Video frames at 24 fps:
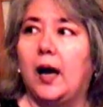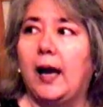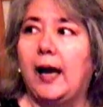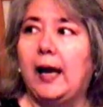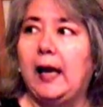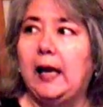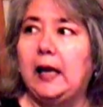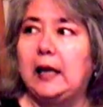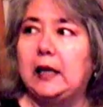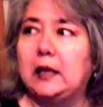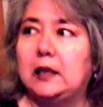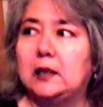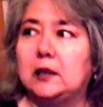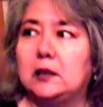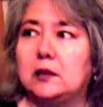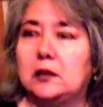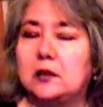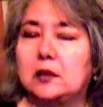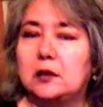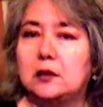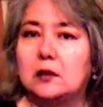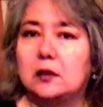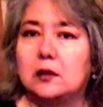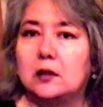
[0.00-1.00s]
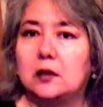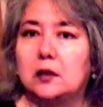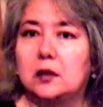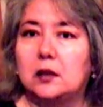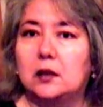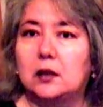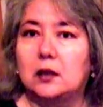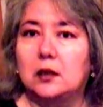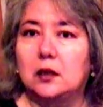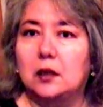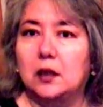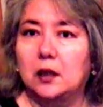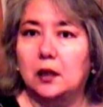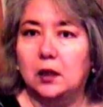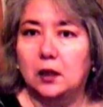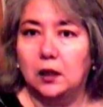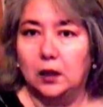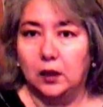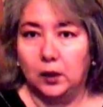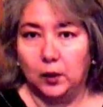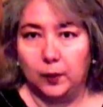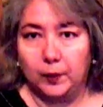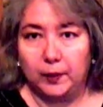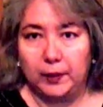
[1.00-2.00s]
And
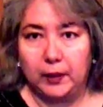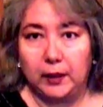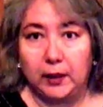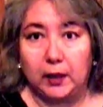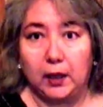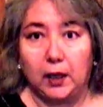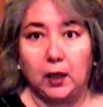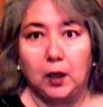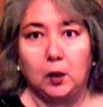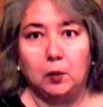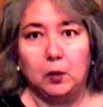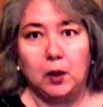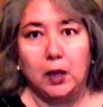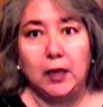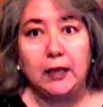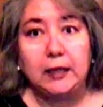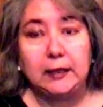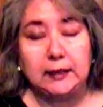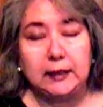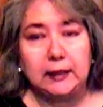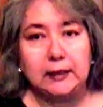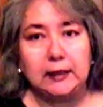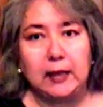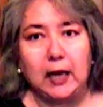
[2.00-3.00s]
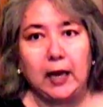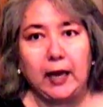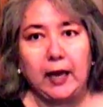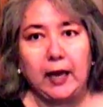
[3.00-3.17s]
I open it up, and it says, I